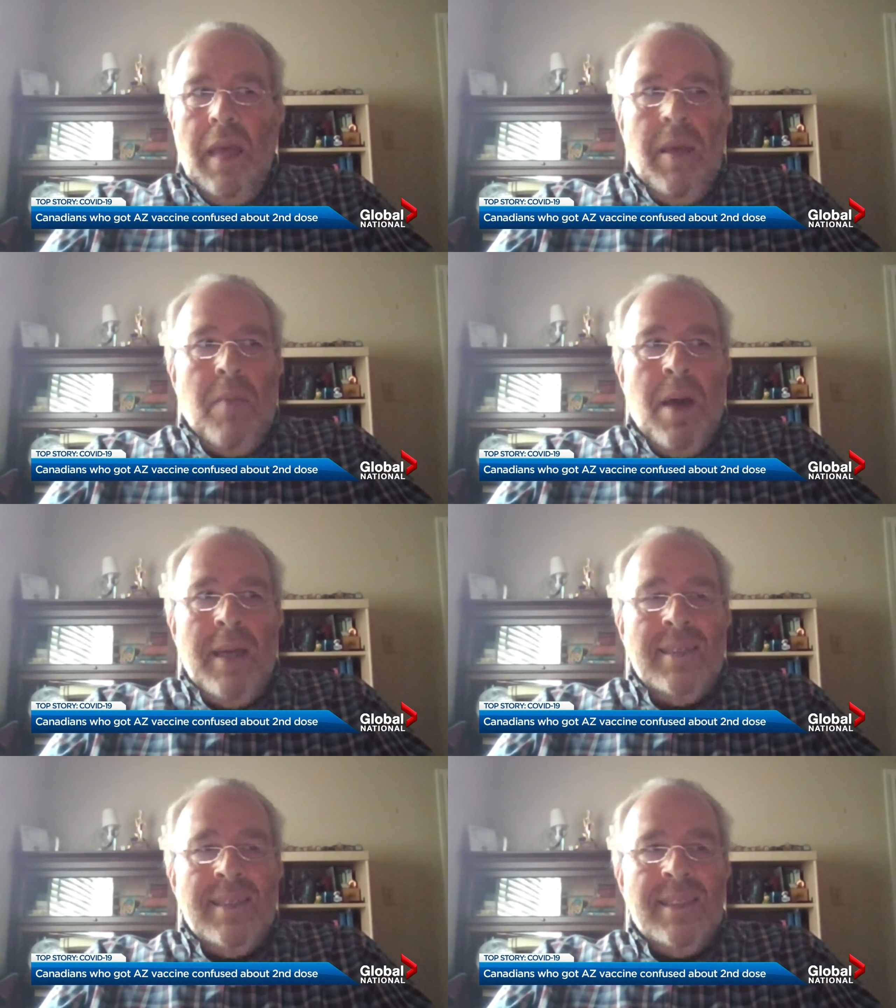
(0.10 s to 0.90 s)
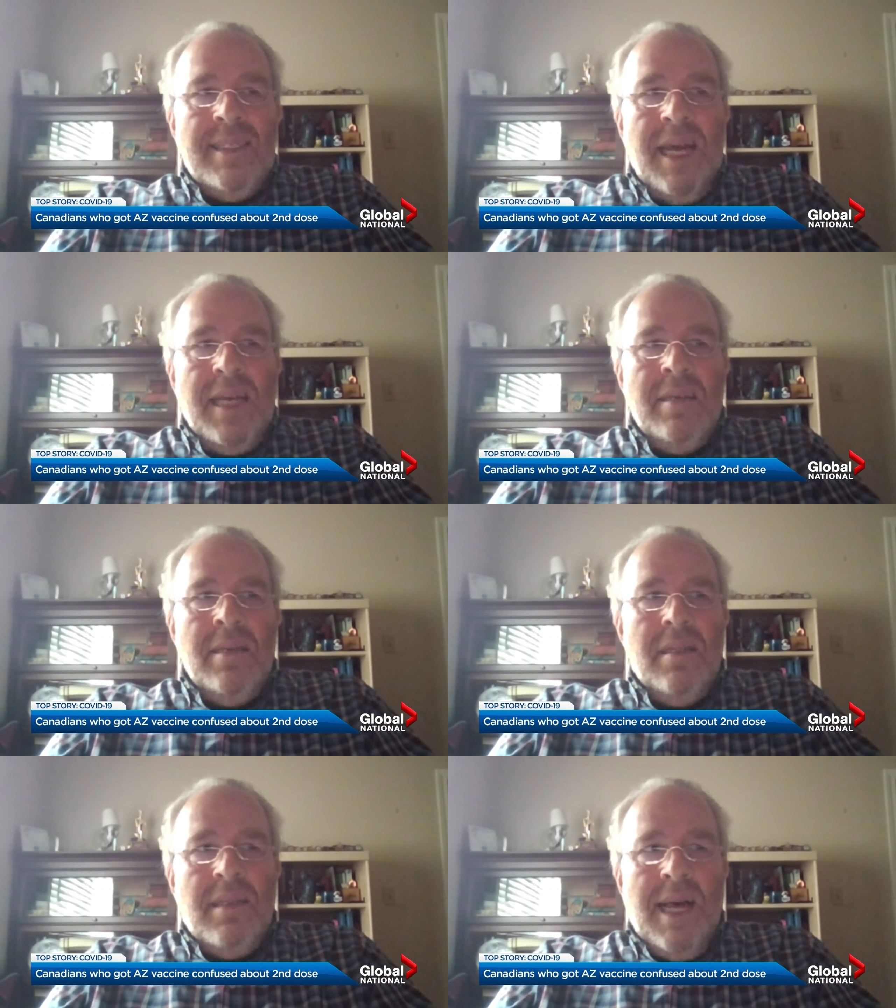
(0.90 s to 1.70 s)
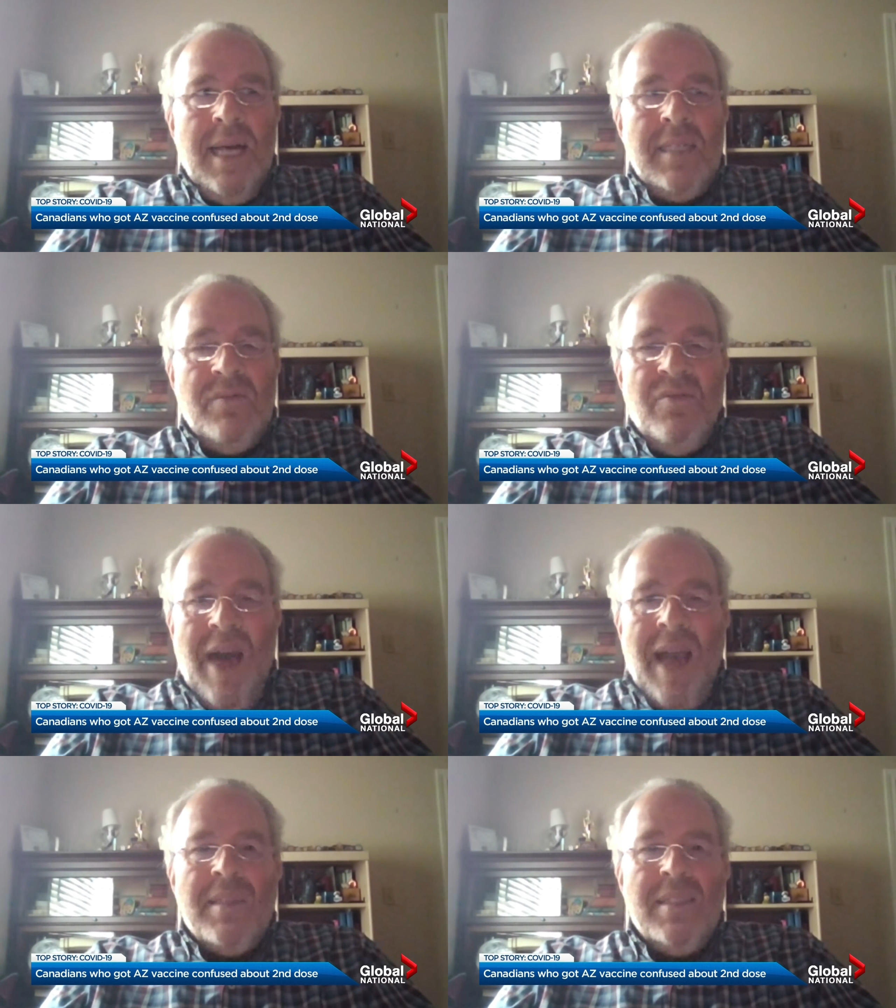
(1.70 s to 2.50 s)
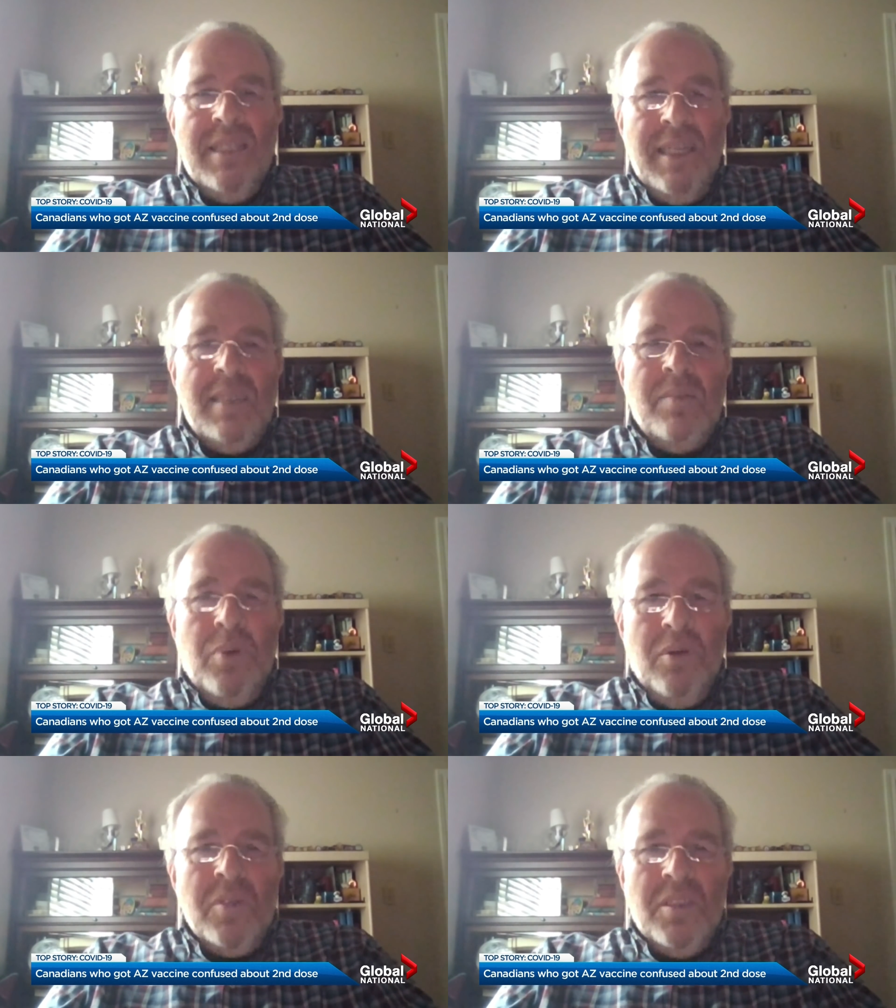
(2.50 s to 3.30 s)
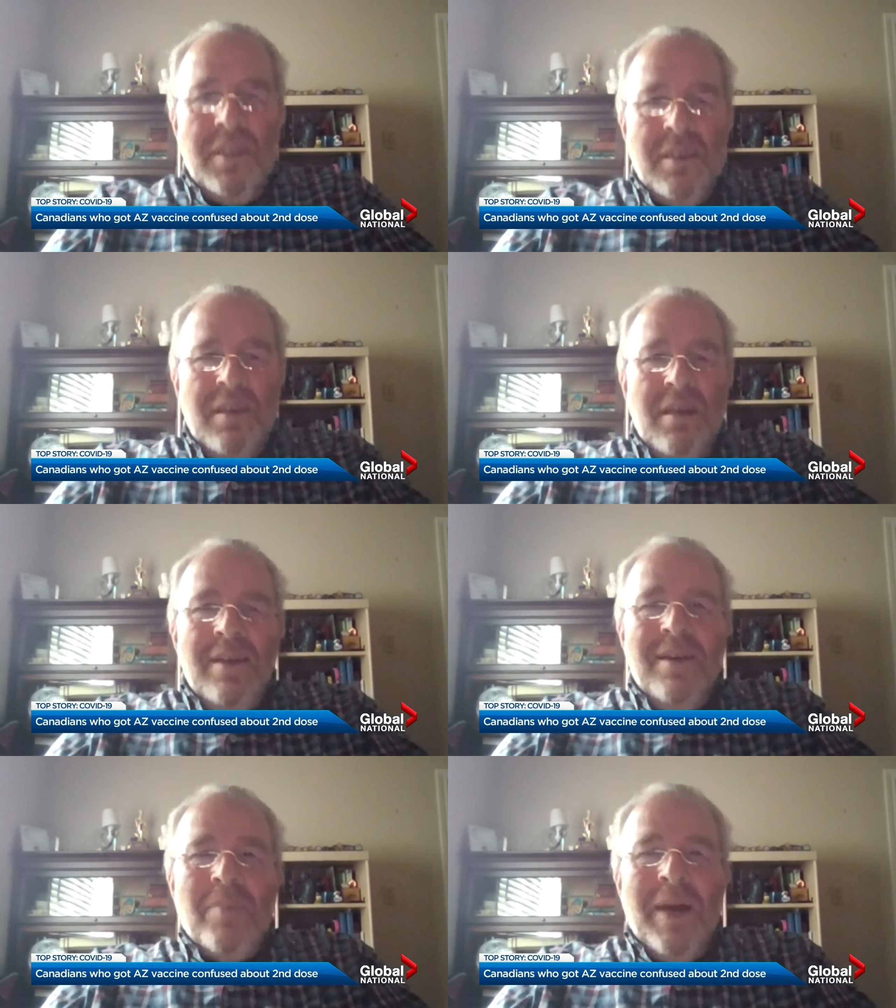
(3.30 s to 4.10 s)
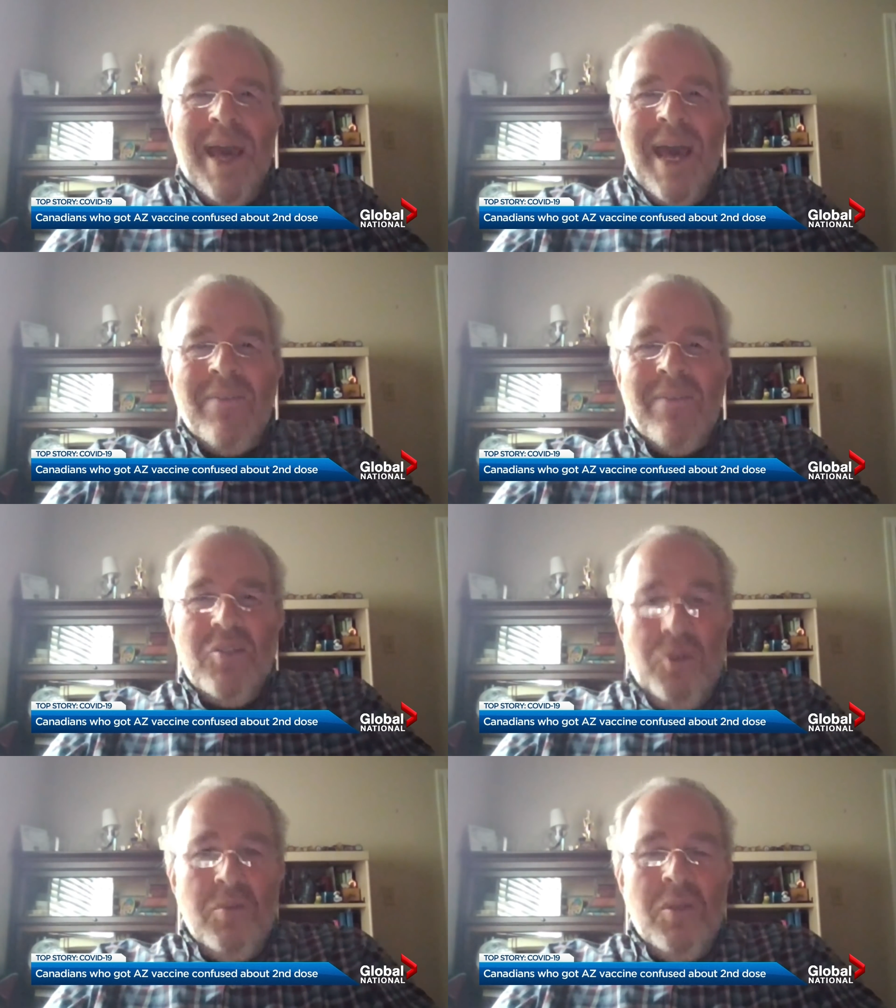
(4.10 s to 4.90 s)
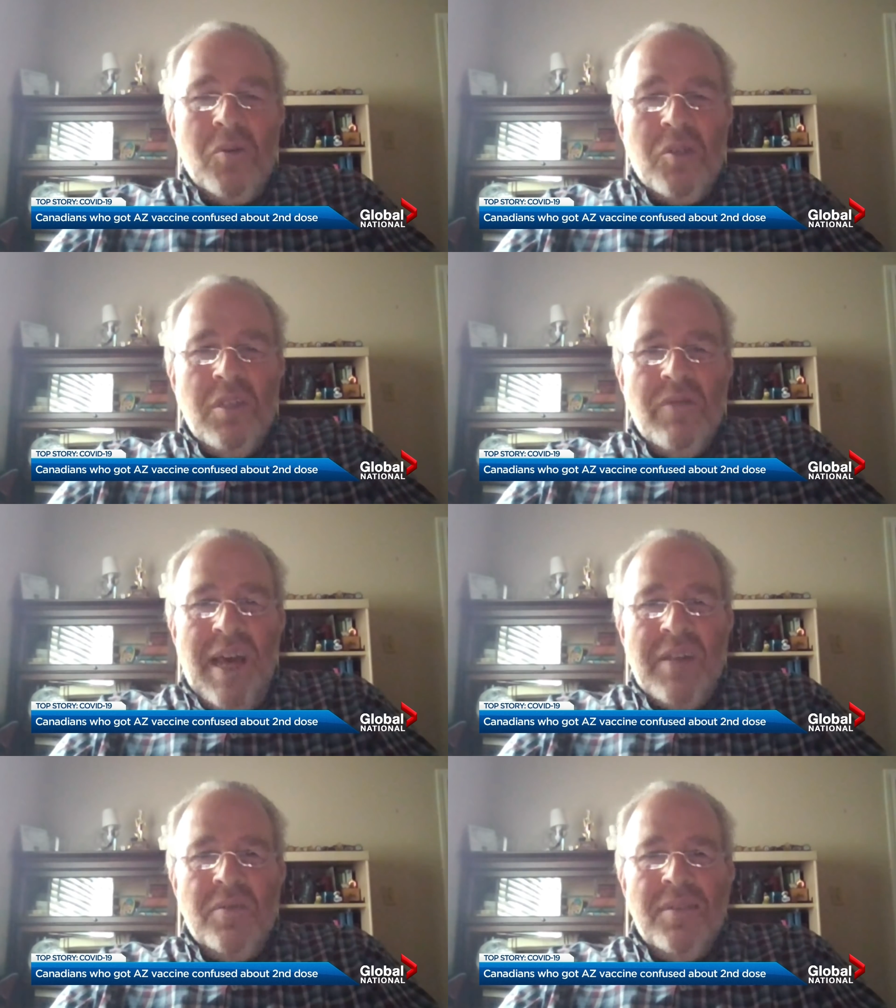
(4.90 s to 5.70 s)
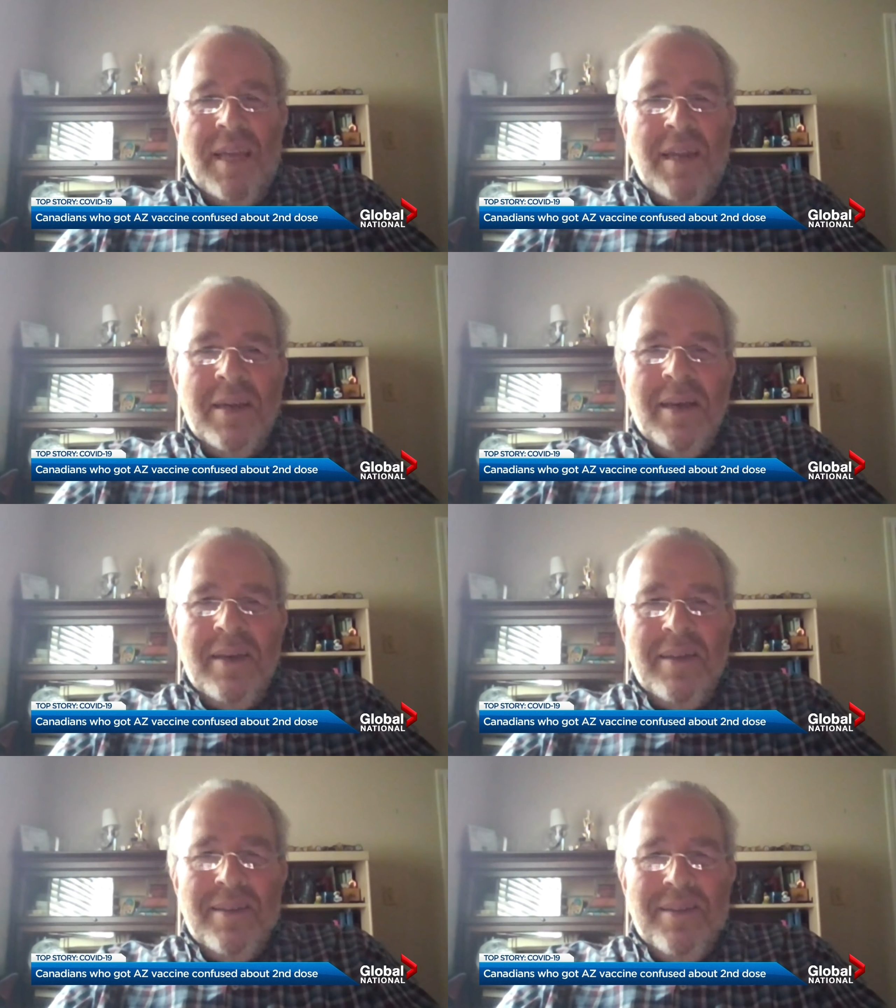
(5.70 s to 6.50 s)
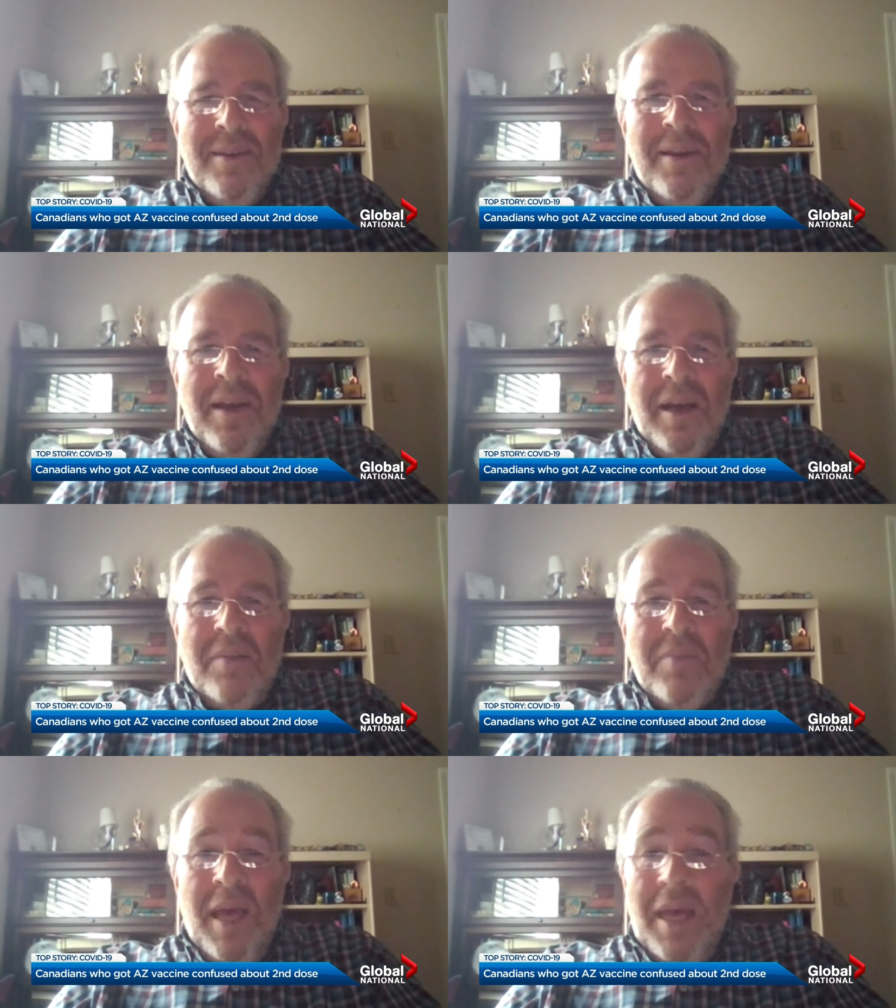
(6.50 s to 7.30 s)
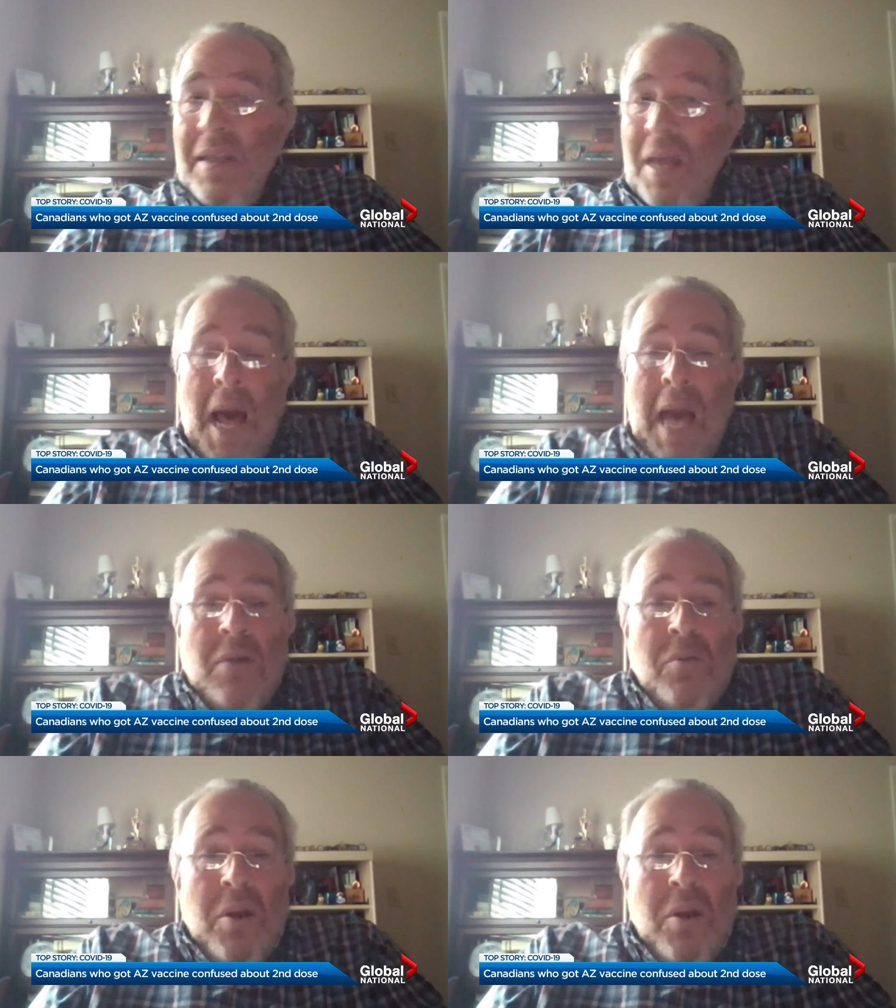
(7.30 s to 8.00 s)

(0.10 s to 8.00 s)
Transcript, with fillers: am I a second-class vaccinated person by having 2 doses of AstraZeneca? Sam Glass isn't